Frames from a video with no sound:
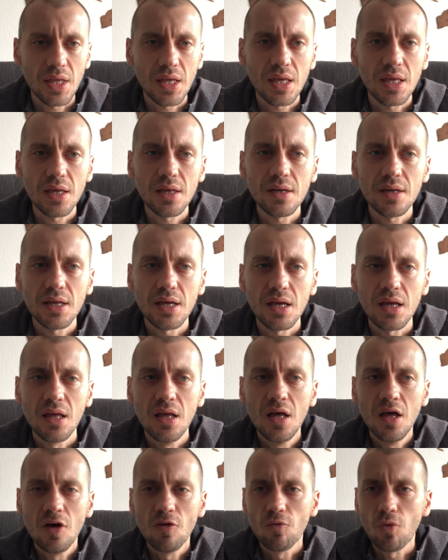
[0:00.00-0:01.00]
And
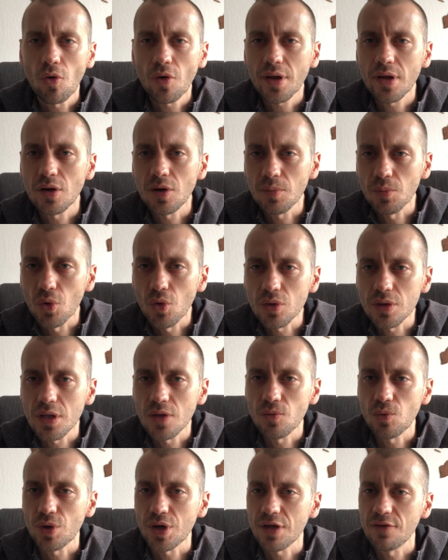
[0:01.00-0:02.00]
working
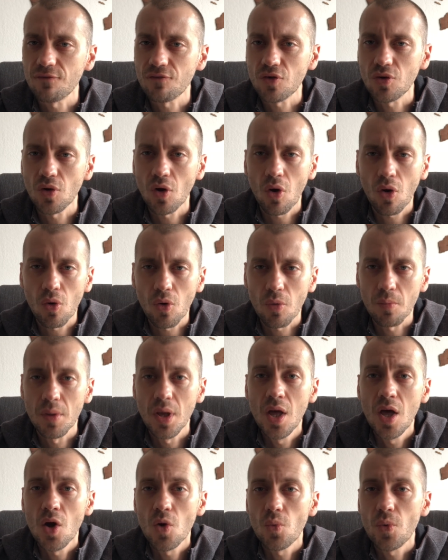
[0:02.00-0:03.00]
remotely, working from home.
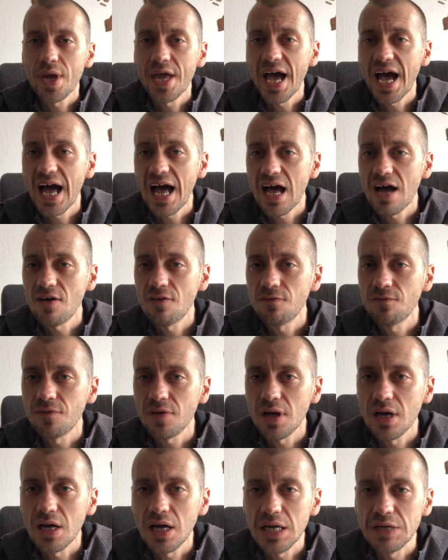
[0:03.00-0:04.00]
We have
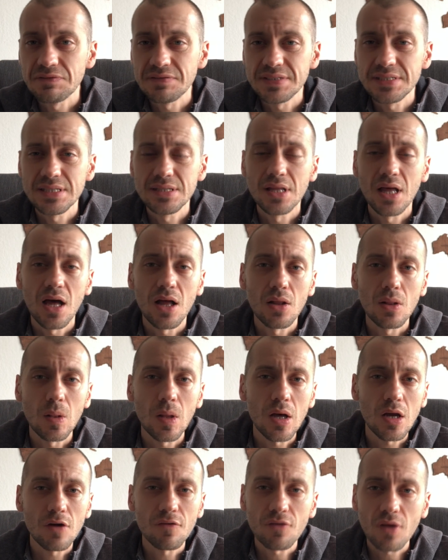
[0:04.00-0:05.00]
seen a
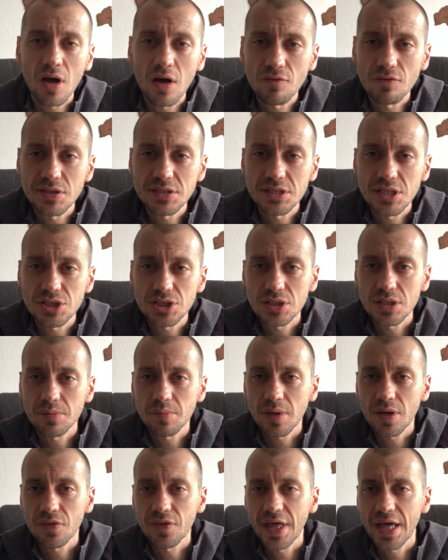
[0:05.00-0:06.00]
lot of conversation
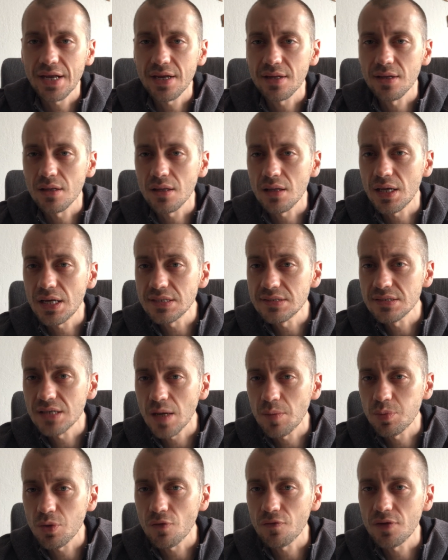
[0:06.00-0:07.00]
about that in the last
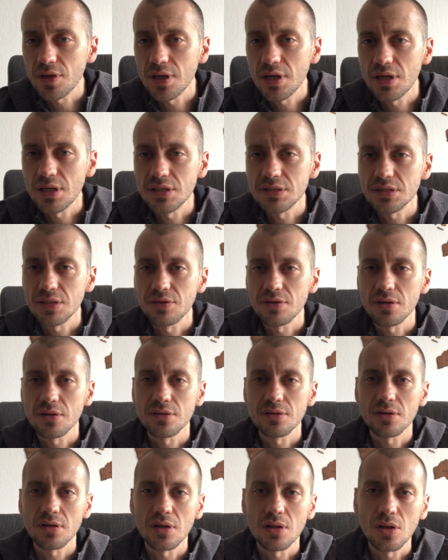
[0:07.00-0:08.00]
couple of years, and
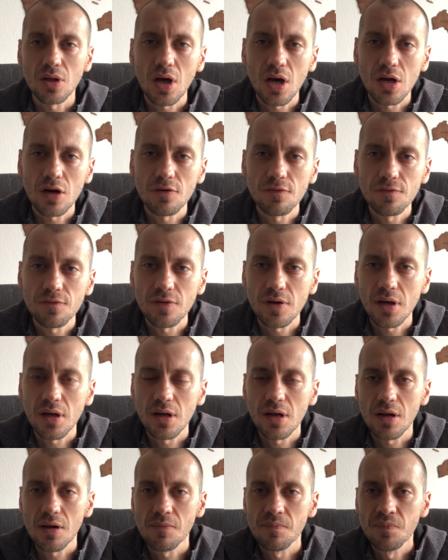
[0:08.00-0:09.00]
there's a lot
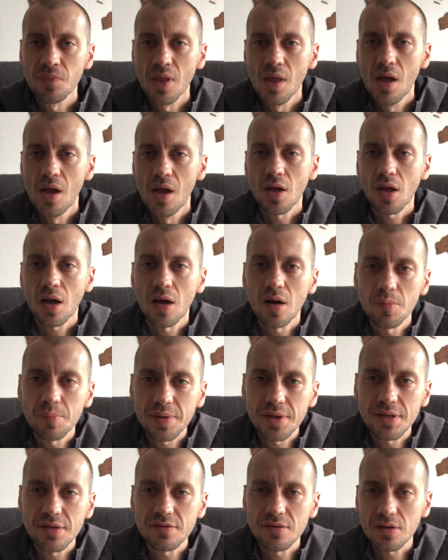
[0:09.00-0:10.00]
of
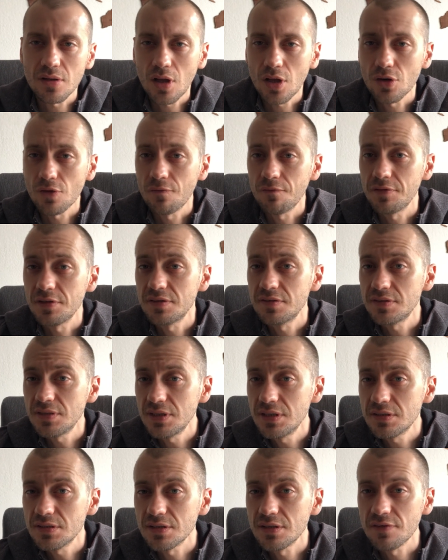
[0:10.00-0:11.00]
companies, a lot of
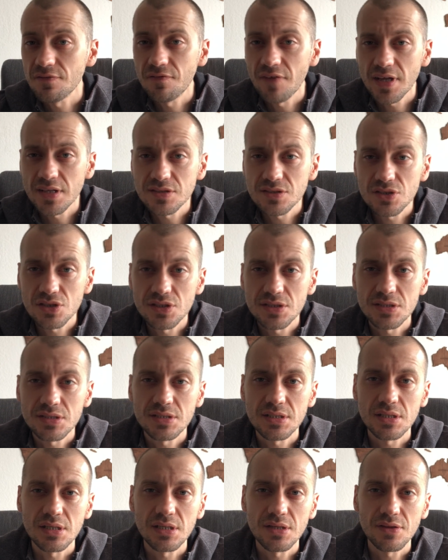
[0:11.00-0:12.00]
VCs, investors
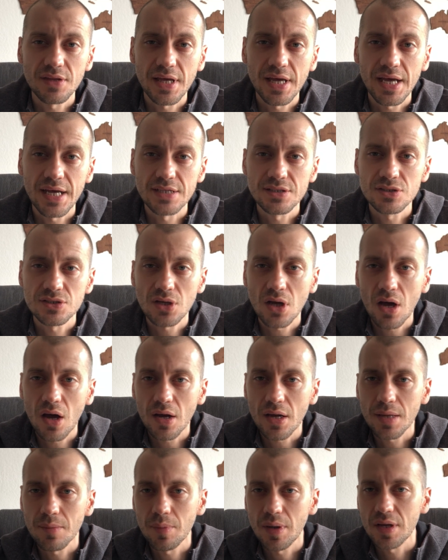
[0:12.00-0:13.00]
that
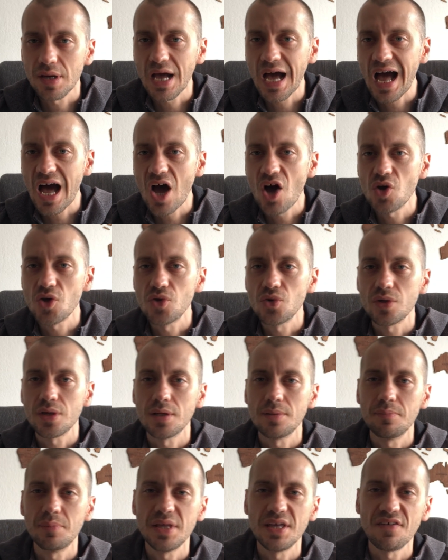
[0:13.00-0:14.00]
talk about how you
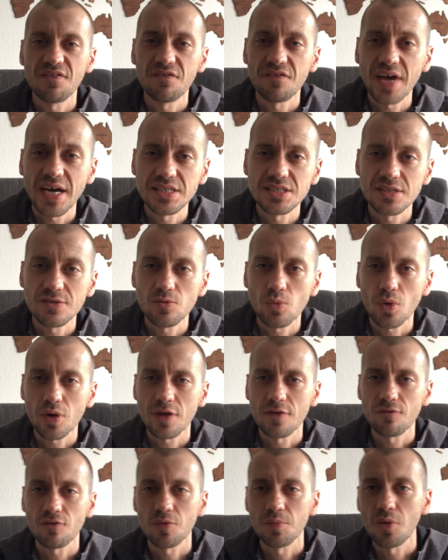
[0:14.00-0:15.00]
can be effective
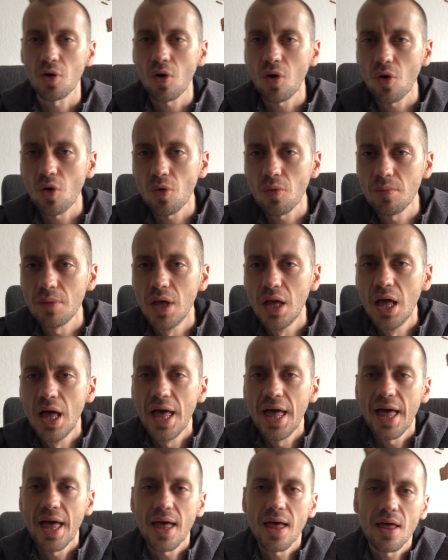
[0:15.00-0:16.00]
working from home,
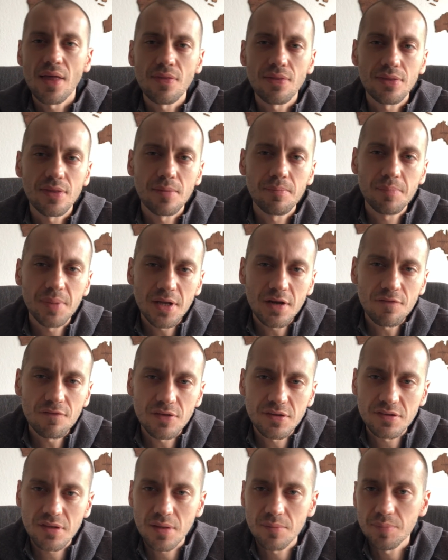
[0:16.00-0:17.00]
and the
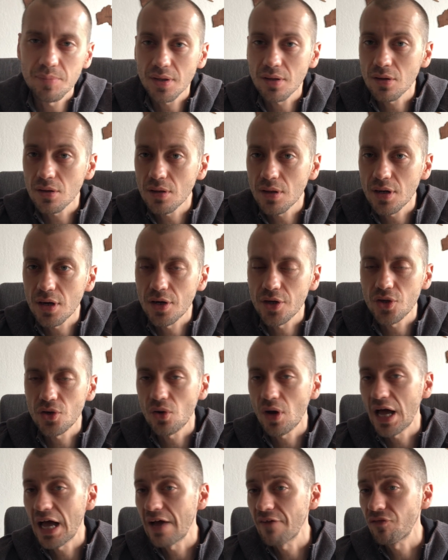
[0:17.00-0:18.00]
benefits be clear. You
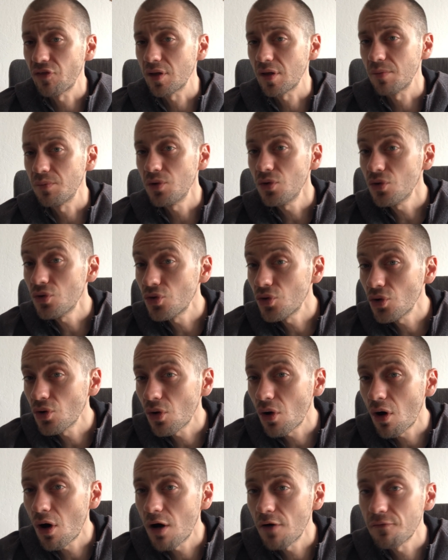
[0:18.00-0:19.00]
don't have to commute to
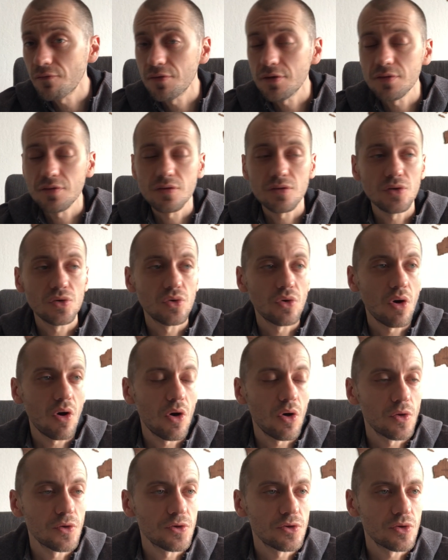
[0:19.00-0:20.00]
your office. You
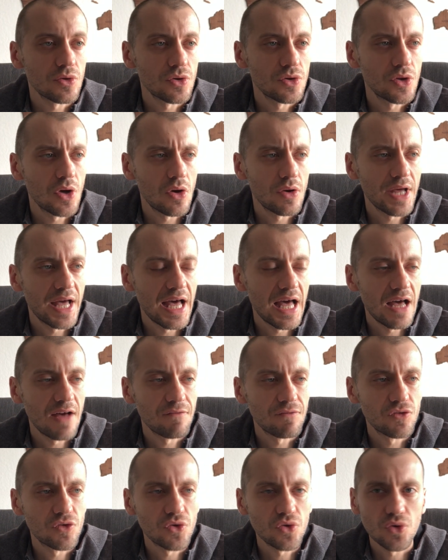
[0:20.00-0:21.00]
also don't
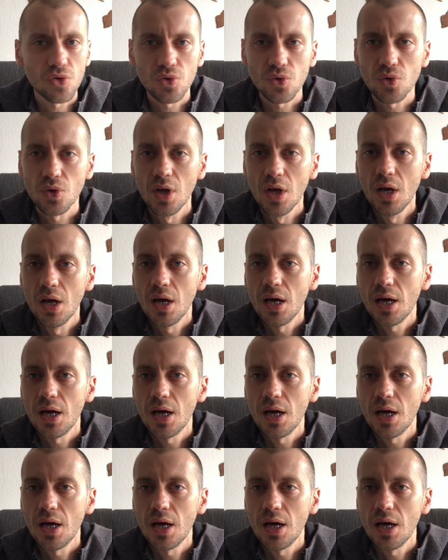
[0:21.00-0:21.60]
have to